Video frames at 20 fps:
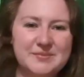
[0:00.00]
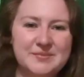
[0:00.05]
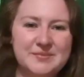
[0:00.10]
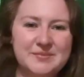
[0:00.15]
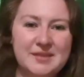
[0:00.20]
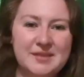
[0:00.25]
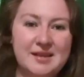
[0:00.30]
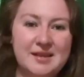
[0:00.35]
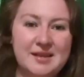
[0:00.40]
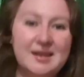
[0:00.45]

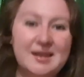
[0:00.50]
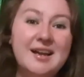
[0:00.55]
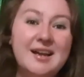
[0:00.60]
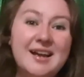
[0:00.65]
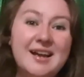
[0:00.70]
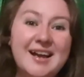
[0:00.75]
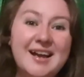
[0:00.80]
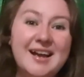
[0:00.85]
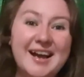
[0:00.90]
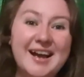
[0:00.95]
Hi,
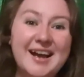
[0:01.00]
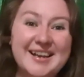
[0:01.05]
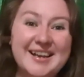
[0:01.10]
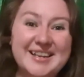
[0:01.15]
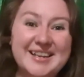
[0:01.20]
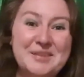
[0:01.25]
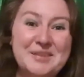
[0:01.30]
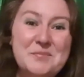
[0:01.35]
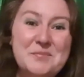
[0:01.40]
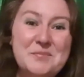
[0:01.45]
my name's
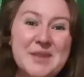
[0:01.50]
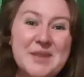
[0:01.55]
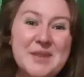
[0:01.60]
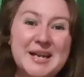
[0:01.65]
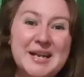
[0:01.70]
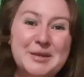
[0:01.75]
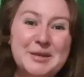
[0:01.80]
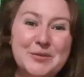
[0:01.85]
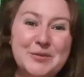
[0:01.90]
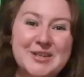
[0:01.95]
Rachel and
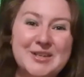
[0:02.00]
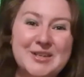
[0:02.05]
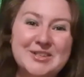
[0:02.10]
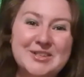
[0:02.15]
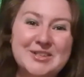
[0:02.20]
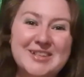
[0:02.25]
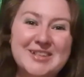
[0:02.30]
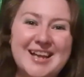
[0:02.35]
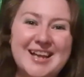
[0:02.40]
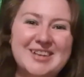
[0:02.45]
welcome
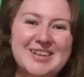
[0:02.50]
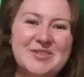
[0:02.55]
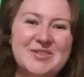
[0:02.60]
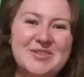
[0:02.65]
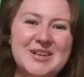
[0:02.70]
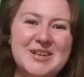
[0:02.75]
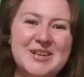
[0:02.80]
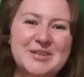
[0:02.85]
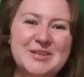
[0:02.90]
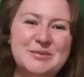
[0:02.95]
to How
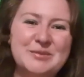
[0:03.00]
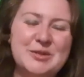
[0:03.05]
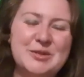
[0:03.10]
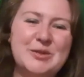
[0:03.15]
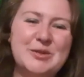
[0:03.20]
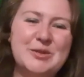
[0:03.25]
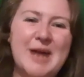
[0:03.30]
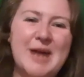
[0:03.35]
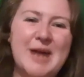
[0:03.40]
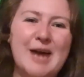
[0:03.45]
to
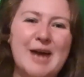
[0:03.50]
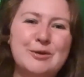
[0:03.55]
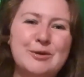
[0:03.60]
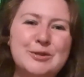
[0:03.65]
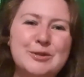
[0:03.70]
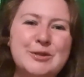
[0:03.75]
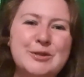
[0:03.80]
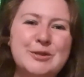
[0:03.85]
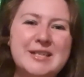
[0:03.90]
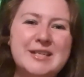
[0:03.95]
Connect to
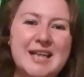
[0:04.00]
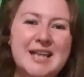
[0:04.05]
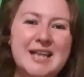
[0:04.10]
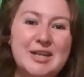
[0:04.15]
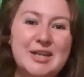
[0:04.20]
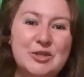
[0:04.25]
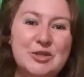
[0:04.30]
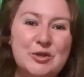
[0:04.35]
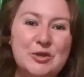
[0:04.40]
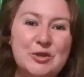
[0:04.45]

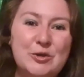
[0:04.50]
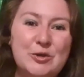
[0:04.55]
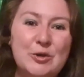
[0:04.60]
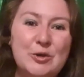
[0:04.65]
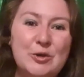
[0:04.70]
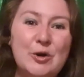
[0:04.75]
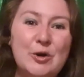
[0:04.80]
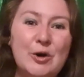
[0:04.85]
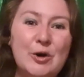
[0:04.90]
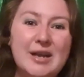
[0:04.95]
Goddess
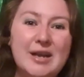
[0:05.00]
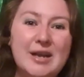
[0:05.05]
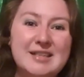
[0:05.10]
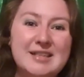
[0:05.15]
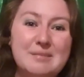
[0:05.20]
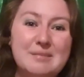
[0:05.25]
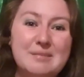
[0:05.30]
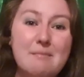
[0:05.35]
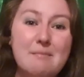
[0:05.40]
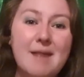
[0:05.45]
Ma'at.
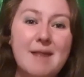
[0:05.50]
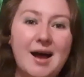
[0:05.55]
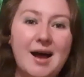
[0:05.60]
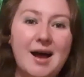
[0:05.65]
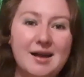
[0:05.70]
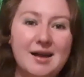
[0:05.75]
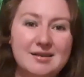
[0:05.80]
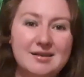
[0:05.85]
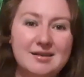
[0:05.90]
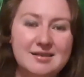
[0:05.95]

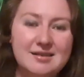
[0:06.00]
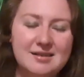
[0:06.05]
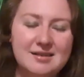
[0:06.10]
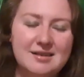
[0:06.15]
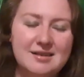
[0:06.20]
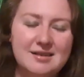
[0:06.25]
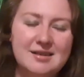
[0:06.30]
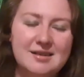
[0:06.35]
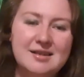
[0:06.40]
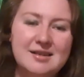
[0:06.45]

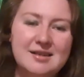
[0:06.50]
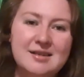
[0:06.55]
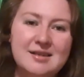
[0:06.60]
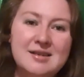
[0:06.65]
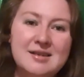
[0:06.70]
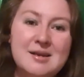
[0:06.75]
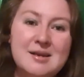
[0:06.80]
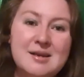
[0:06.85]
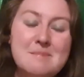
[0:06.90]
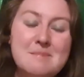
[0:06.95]

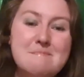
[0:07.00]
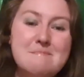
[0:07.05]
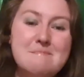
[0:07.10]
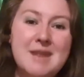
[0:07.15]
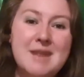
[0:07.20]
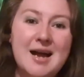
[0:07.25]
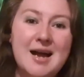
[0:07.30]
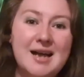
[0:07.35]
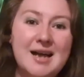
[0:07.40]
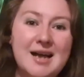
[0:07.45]
Ma'at is an
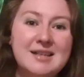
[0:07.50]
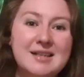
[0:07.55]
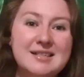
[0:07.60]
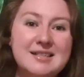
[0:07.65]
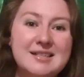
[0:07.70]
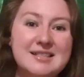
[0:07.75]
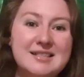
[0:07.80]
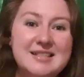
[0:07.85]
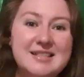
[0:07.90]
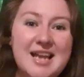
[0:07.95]
ancient
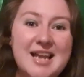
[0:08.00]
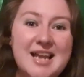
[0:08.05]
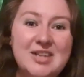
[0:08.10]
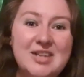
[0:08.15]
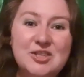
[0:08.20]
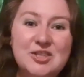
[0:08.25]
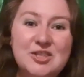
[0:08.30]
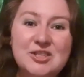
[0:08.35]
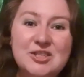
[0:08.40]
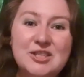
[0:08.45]
Egyptian
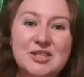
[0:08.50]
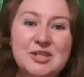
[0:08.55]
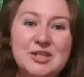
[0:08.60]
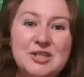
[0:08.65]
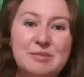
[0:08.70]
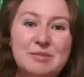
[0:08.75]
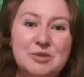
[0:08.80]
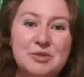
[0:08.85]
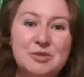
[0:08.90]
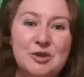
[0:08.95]

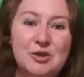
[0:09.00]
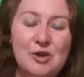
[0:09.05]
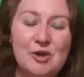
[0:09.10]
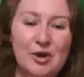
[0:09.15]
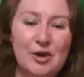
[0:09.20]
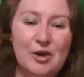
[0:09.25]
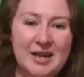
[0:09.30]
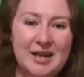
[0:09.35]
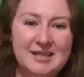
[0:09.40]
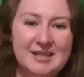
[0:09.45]
goddess
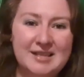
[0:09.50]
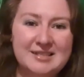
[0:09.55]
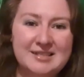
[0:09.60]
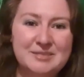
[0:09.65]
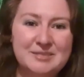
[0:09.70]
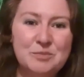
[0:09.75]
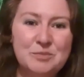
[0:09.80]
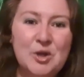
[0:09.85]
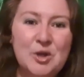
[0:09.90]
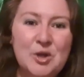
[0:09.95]
who was a
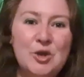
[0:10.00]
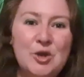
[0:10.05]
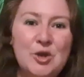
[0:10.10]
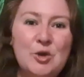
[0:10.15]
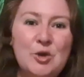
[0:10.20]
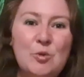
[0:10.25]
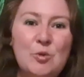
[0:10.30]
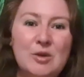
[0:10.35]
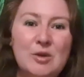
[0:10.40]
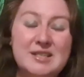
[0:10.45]

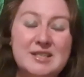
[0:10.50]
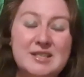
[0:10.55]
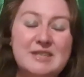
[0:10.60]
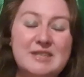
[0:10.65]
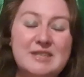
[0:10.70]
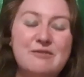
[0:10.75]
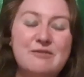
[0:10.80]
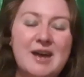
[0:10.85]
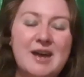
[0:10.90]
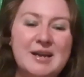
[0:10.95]
divine
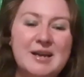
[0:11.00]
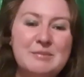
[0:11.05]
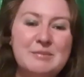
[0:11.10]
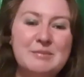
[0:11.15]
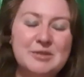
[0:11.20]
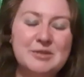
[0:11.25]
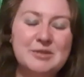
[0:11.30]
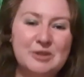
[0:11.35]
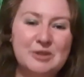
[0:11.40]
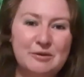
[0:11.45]

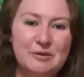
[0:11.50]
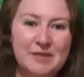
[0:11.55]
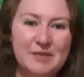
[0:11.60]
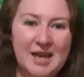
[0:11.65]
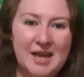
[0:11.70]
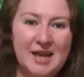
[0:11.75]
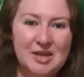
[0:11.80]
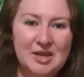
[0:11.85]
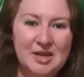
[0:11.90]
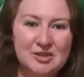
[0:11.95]
personification of
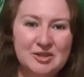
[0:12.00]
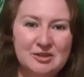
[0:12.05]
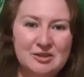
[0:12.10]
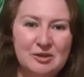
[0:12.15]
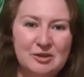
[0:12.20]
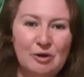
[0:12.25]
law,